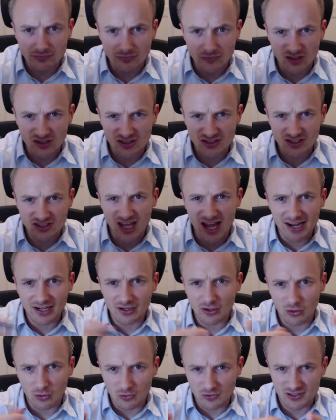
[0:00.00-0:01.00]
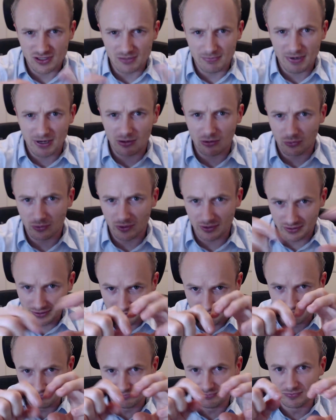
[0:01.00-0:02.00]
side holes of the barrel, where
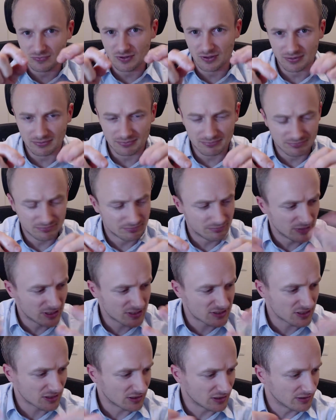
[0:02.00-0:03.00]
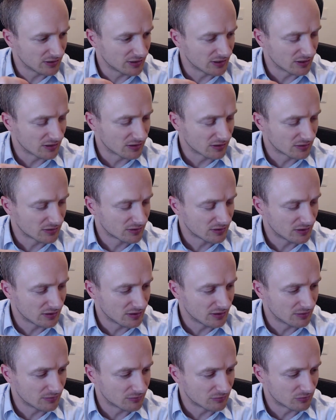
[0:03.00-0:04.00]
the basically they're
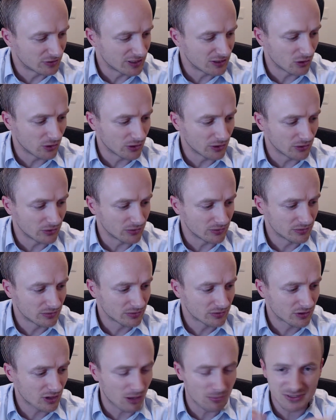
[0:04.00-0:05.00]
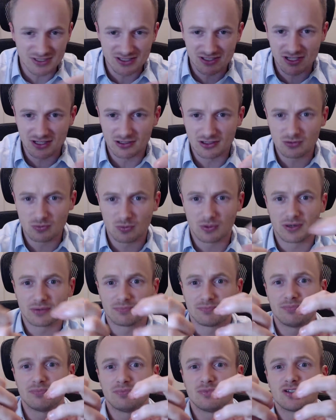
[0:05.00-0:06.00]
recoil compensators, where
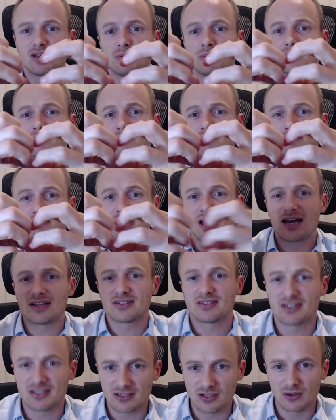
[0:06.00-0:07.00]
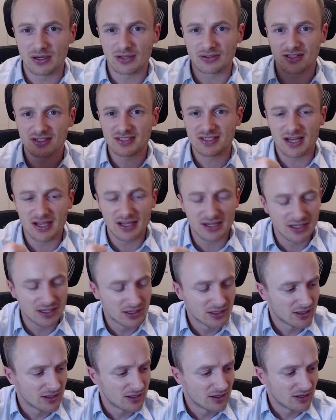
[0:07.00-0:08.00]
some of the gases go out the side.
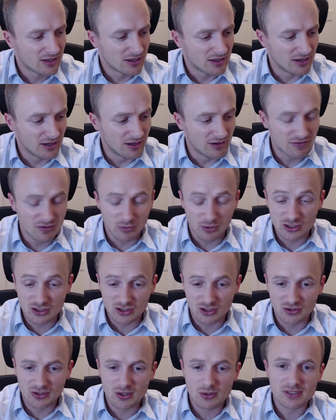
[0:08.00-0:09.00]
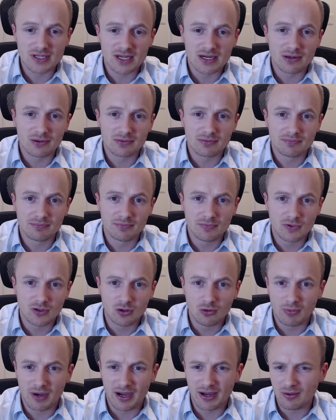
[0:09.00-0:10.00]
If you want to drill those out, you
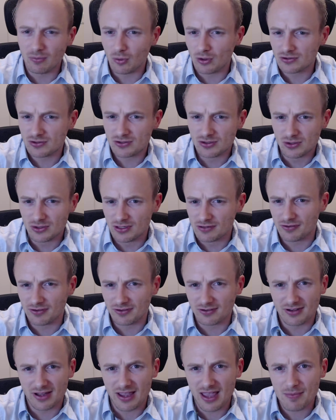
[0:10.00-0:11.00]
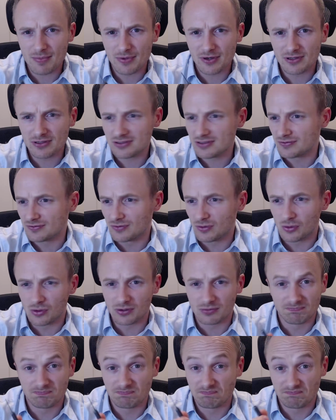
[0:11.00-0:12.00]
might want 2 different diameters
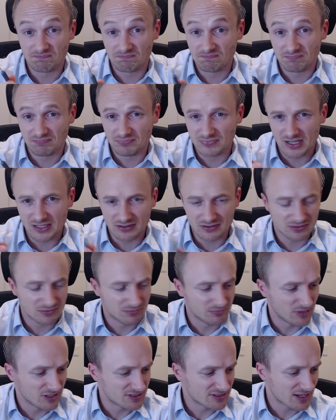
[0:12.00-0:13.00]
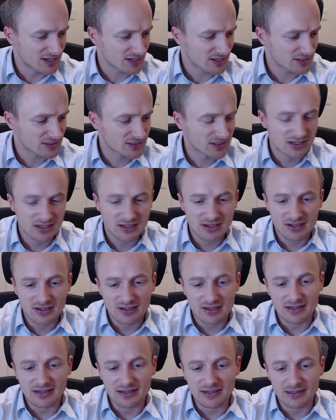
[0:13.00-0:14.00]
for, I don't know, aesthetics.
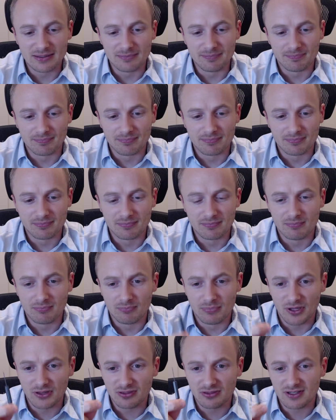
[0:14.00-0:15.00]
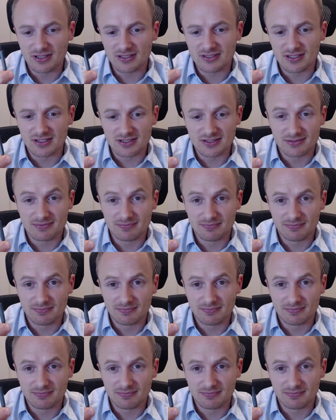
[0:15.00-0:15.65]
But this is